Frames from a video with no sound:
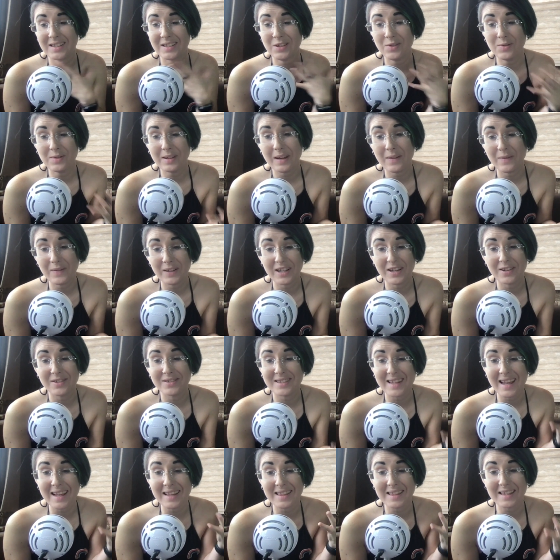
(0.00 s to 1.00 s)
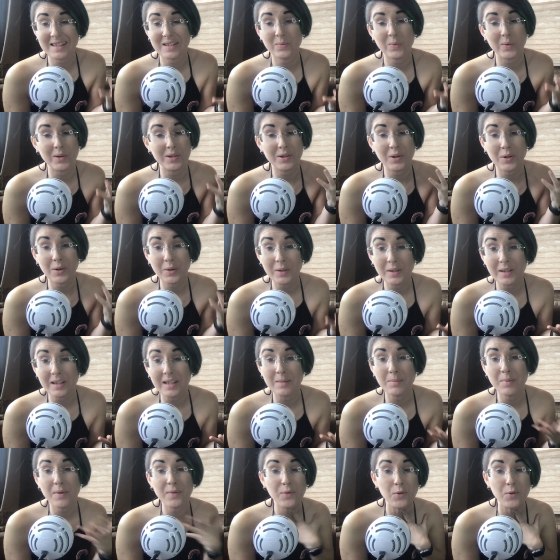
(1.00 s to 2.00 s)
you get videos like this one
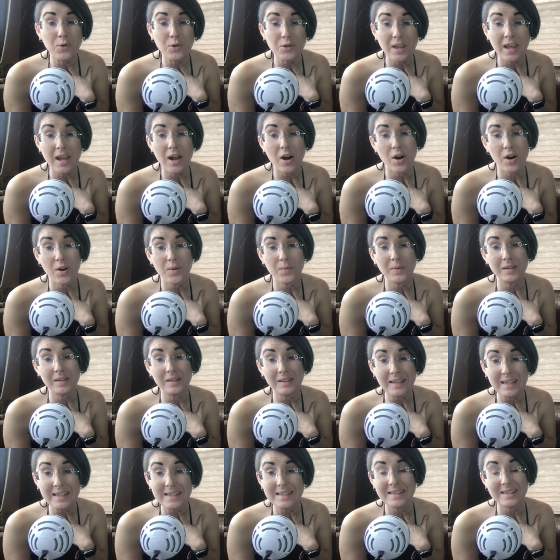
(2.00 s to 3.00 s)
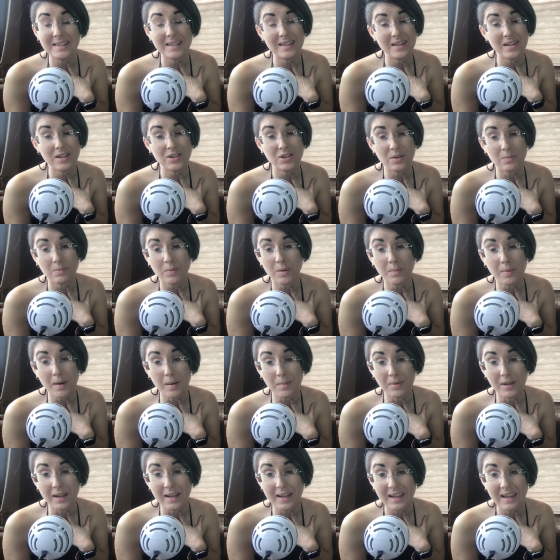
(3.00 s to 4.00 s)
early before they are released to the general
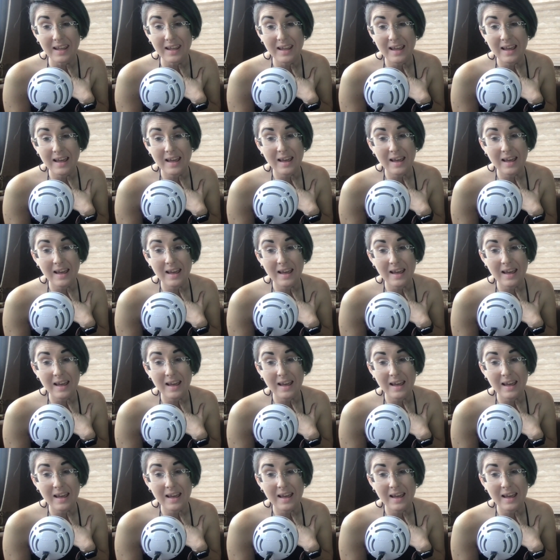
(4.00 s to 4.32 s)
public.